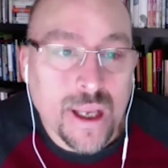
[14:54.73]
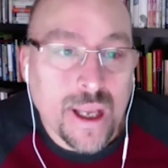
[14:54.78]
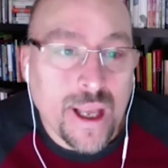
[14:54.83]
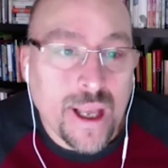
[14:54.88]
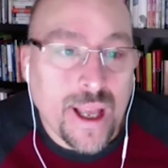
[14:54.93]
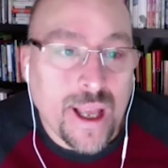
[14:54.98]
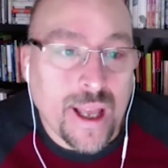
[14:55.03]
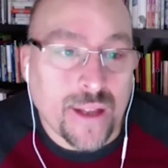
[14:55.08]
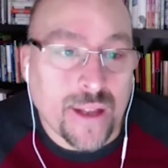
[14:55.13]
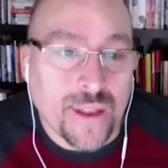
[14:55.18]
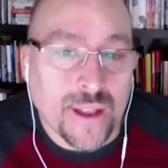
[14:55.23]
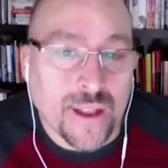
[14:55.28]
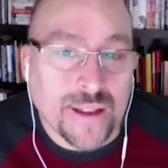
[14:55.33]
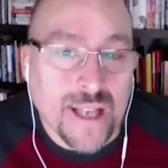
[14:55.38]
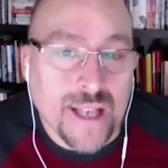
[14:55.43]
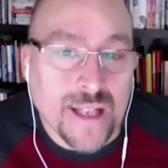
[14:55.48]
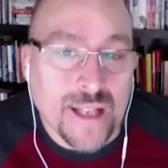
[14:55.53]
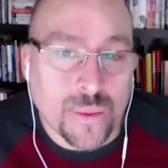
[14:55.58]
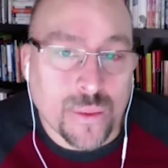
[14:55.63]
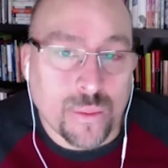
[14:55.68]
And I think
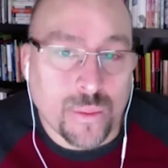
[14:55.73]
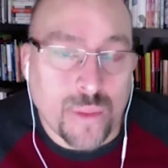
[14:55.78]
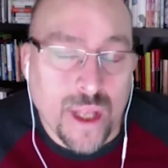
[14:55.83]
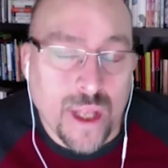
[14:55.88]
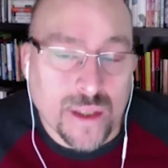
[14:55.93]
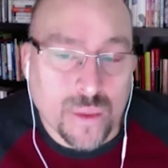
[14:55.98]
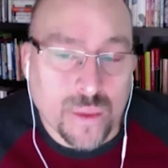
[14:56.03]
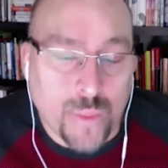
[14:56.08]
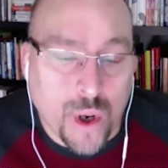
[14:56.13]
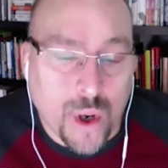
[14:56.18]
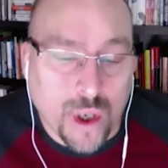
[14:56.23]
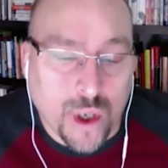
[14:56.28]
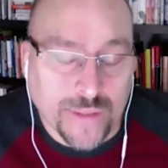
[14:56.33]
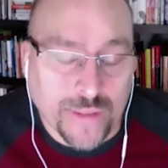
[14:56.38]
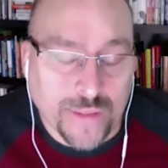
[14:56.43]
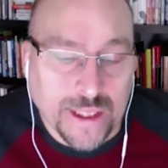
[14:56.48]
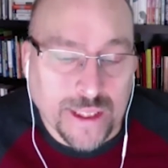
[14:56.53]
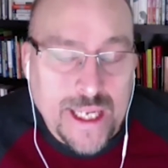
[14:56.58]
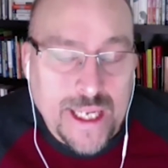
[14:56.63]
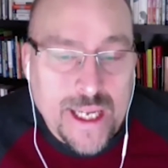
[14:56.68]
that's part of
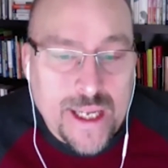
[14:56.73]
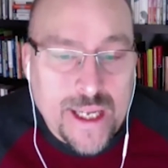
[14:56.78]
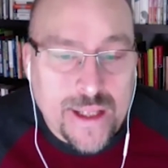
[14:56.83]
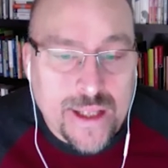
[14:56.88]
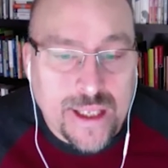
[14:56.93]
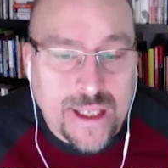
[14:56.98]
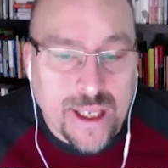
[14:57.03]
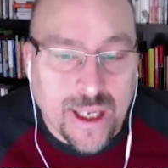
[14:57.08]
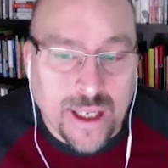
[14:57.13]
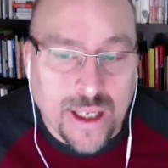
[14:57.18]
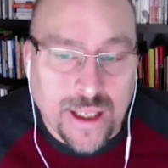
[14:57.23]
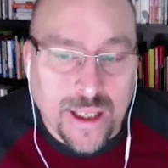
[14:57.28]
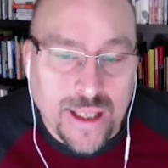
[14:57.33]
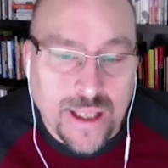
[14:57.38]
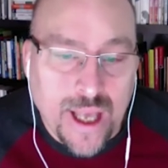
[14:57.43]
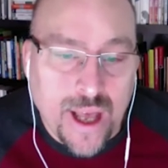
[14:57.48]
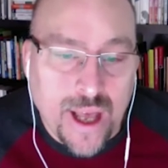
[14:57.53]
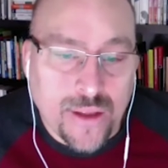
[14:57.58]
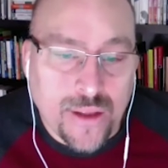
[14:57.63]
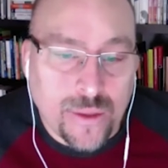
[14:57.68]
it. The
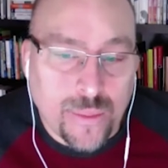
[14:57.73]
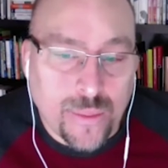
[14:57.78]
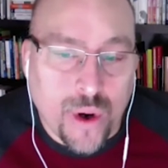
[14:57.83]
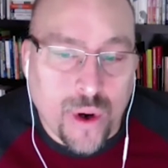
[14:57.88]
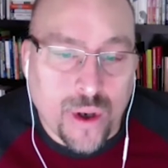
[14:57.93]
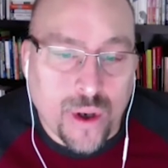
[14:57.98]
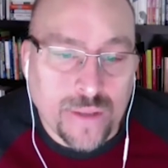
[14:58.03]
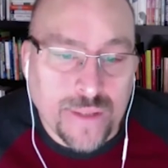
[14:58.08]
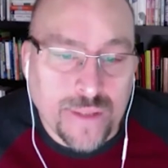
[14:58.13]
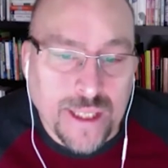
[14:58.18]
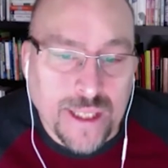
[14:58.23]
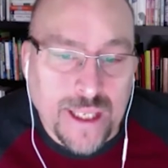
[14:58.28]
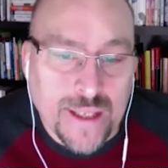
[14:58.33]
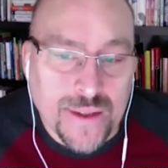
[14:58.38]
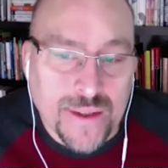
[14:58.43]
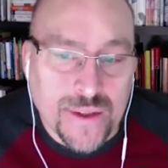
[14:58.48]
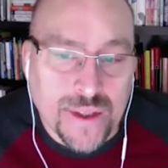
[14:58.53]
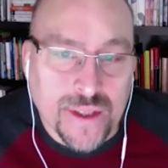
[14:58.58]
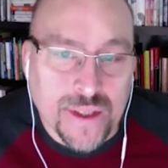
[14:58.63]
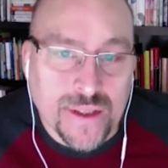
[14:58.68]
other part of it
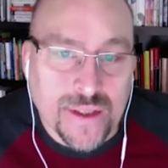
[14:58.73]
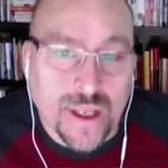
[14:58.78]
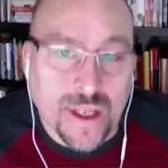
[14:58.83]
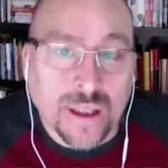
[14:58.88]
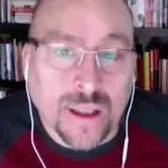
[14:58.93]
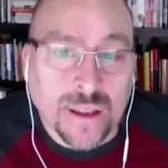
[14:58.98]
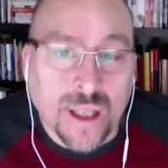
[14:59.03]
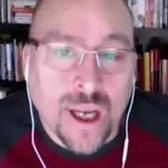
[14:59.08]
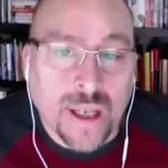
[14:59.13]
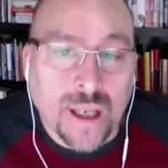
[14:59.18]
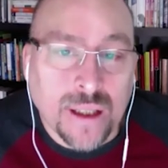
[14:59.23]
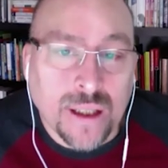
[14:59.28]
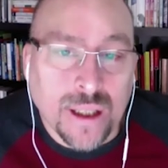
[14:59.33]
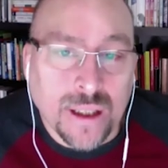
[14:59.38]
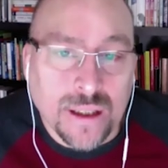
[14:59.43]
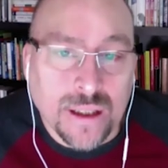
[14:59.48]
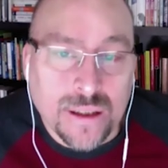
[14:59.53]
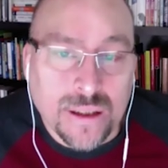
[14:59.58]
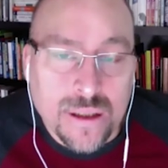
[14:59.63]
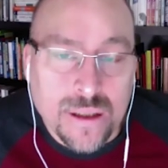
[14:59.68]
is just
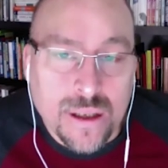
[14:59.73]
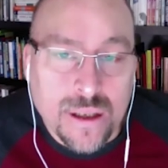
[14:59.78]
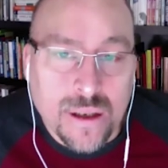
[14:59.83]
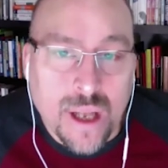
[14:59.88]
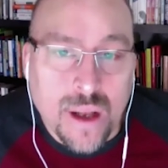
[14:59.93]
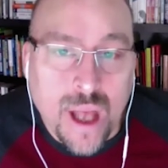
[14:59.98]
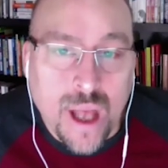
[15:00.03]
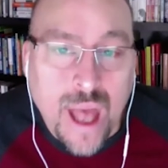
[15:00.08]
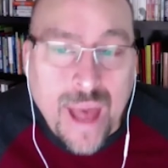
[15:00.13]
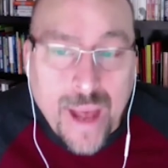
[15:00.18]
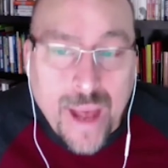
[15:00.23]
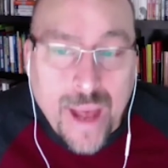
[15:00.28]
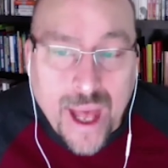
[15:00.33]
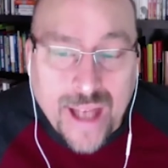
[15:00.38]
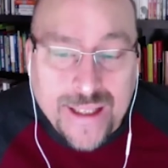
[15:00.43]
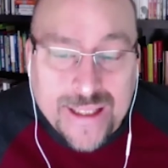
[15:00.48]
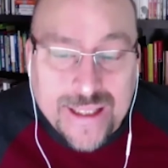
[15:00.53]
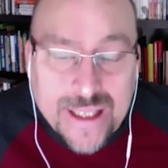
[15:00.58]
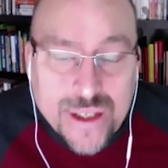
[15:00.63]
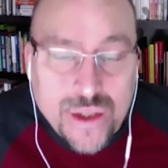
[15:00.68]
unlocking
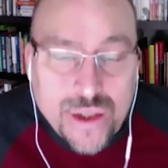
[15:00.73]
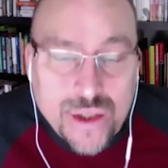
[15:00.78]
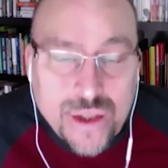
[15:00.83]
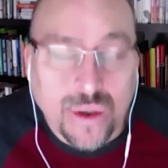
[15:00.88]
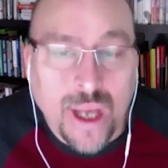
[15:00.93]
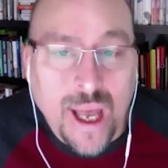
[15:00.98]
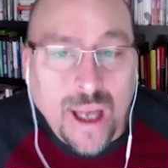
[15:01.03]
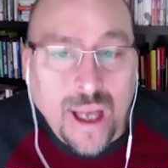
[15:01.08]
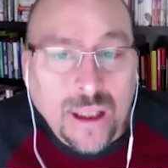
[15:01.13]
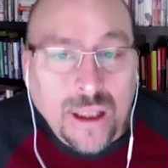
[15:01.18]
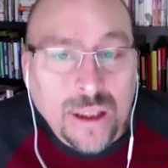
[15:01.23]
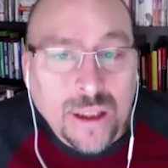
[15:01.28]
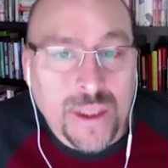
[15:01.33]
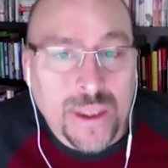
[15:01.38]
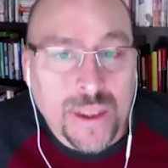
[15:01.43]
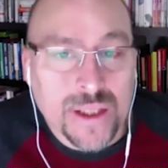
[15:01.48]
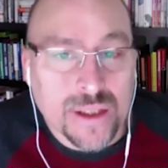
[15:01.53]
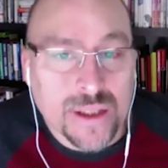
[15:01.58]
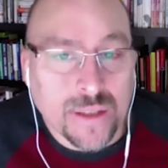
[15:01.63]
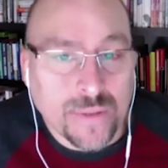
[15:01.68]
additional
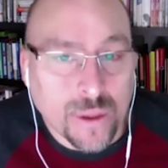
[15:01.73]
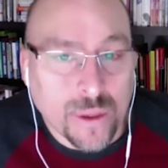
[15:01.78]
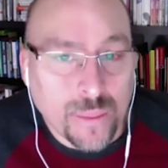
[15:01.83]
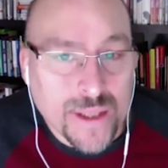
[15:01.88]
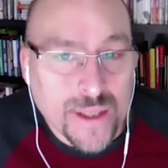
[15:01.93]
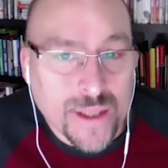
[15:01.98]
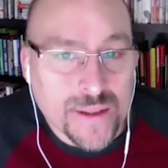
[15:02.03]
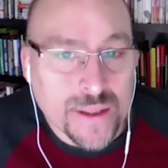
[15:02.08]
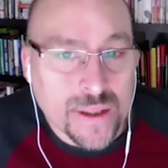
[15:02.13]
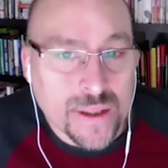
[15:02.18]
elements of your business